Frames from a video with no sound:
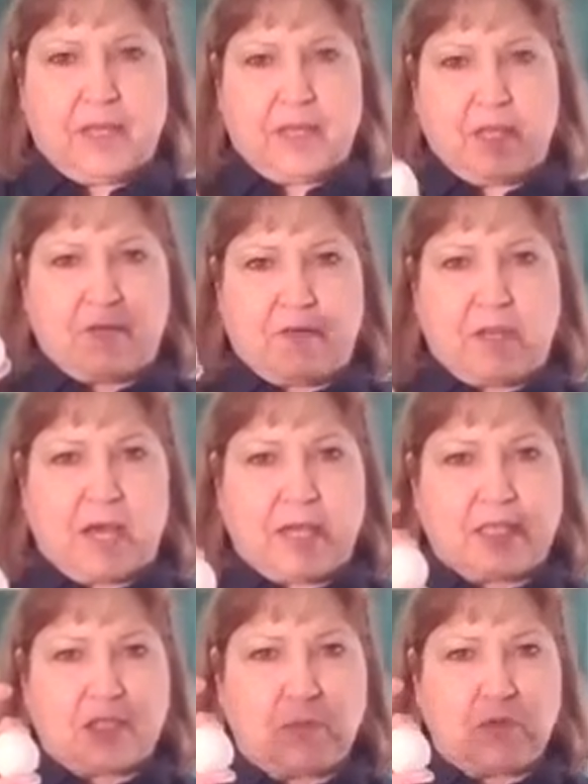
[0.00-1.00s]
You have a
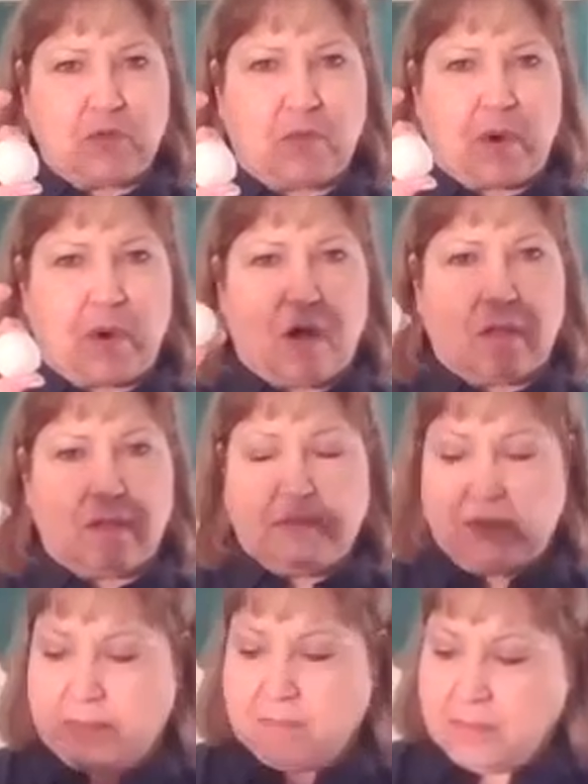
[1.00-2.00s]
nice smooth
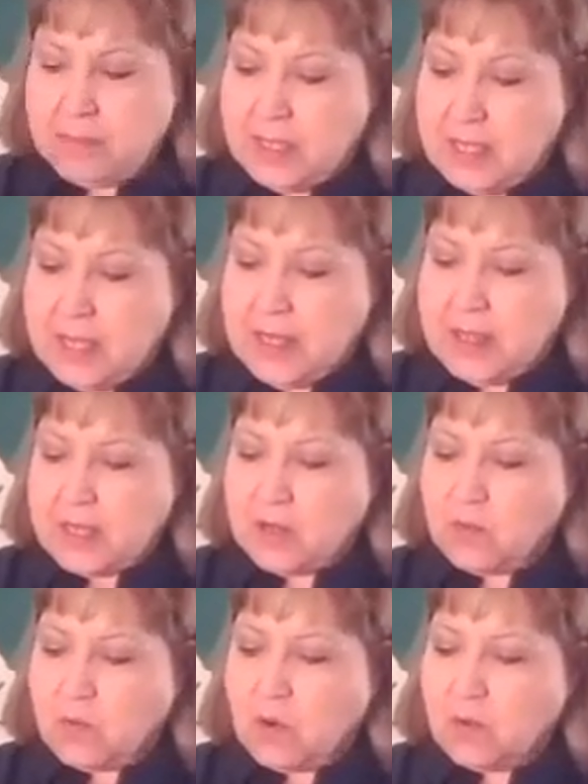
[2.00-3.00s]
ball. Then
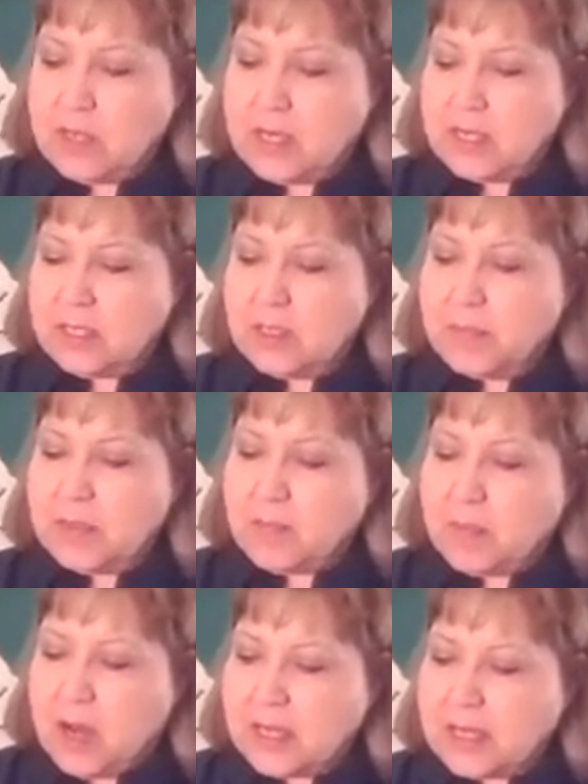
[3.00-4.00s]
you roll it in a little bit
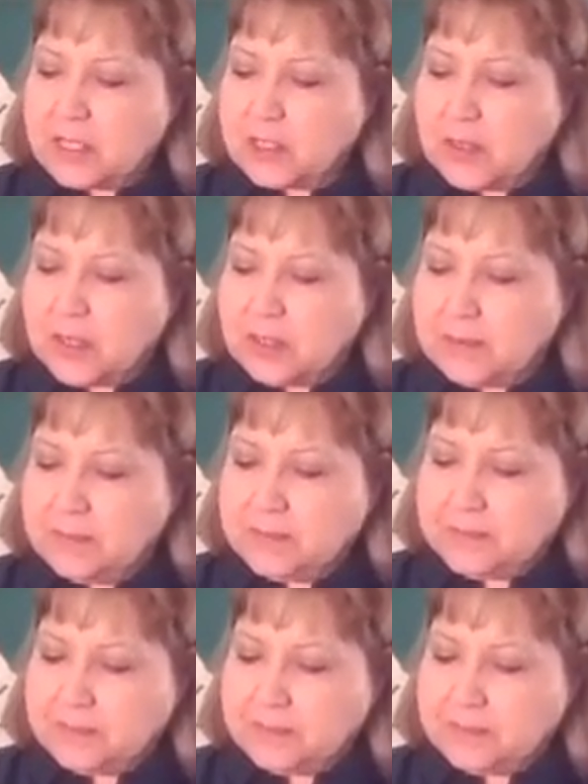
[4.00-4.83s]
of potting soil.